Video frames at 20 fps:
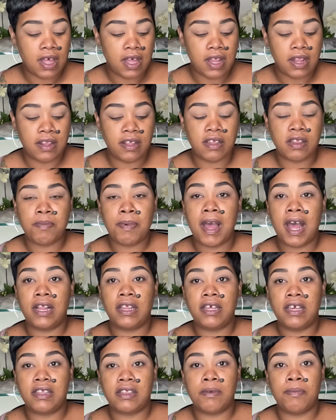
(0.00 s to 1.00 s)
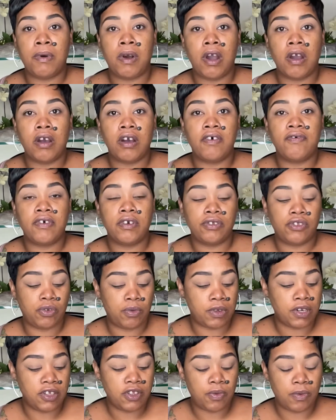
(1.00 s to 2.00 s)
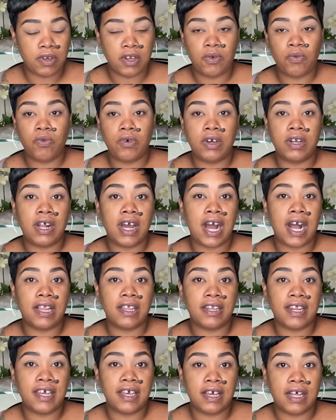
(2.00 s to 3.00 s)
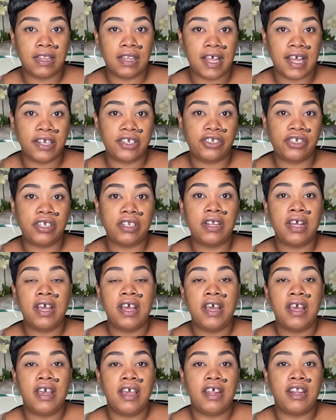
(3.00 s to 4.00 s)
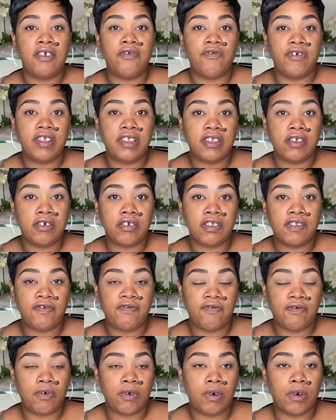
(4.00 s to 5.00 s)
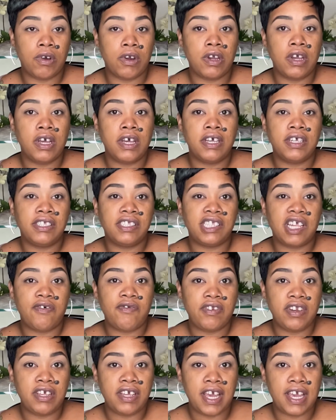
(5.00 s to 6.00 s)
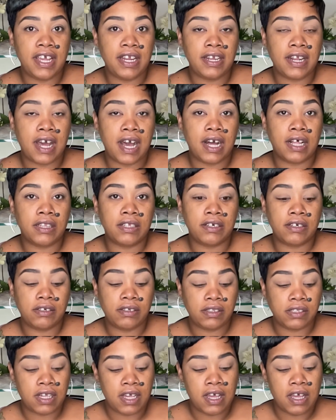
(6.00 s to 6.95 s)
This palette is a part of her 2021 holiday collection, and it retails for $78.